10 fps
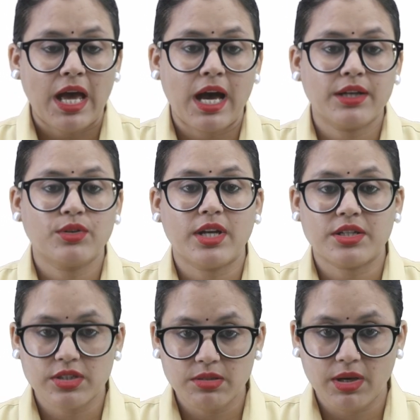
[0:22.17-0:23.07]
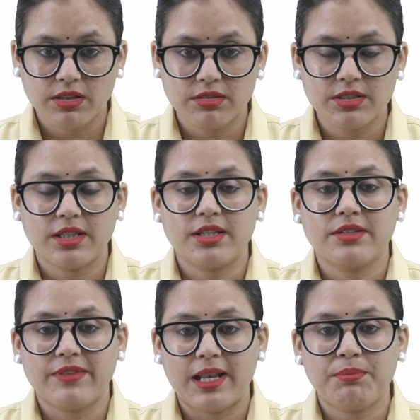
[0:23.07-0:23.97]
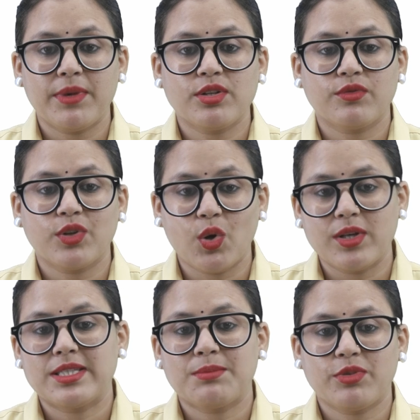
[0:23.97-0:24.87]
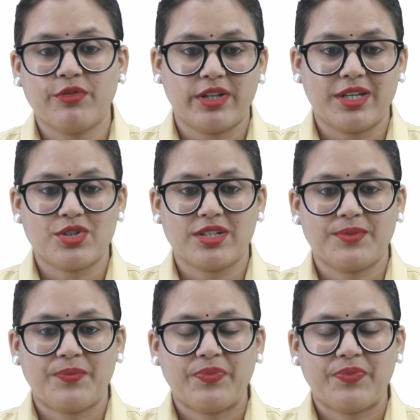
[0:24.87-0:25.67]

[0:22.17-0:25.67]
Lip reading: and unitary method in the development of the concept of variation.